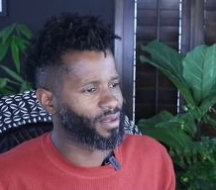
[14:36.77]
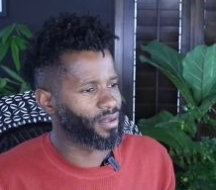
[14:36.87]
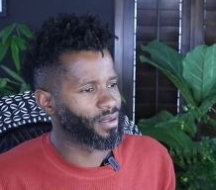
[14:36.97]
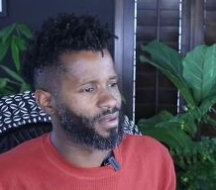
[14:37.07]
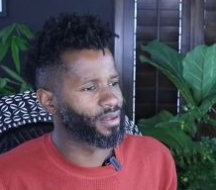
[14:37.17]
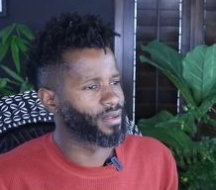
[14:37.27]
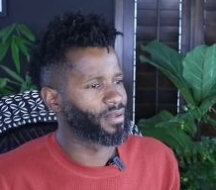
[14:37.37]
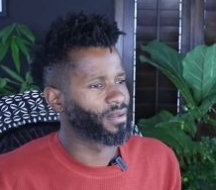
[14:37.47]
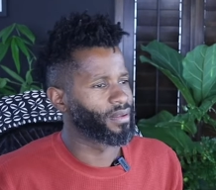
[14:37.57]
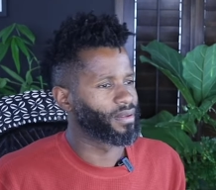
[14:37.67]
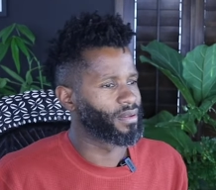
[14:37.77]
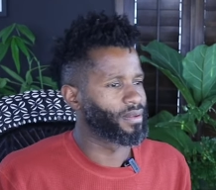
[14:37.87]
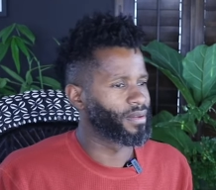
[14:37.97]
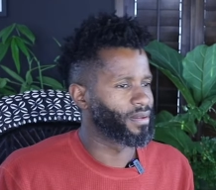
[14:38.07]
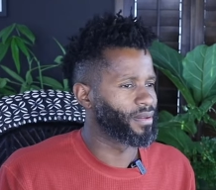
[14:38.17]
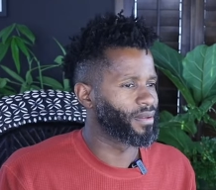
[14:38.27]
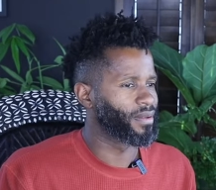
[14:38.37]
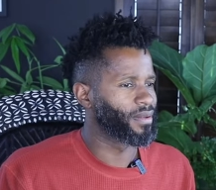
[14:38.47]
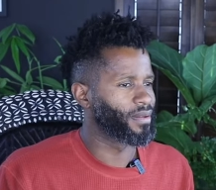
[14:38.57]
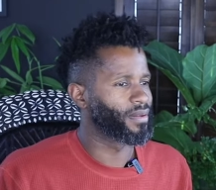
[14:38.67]

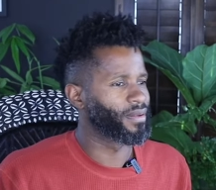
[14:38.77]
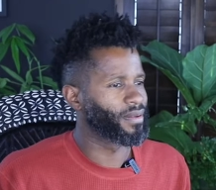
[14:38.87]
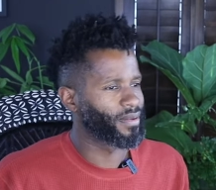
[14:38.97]
(no one is talking)